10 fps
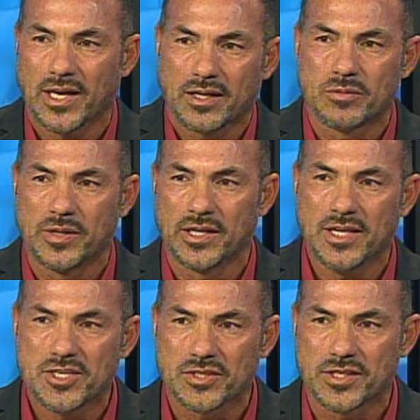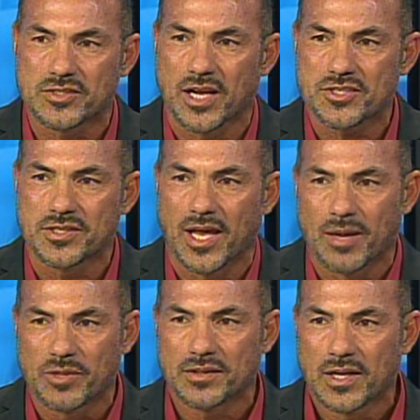That could have been easily a
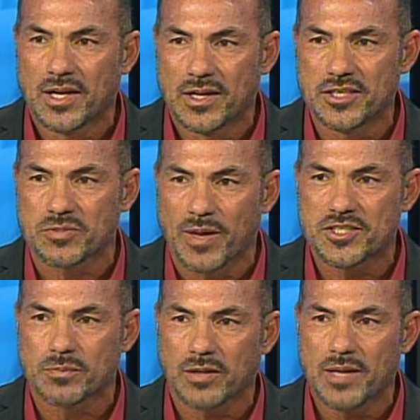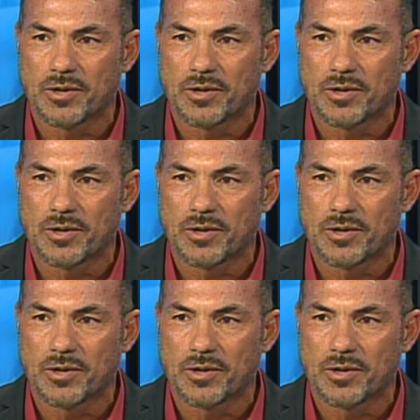touchdown, but This makes a play.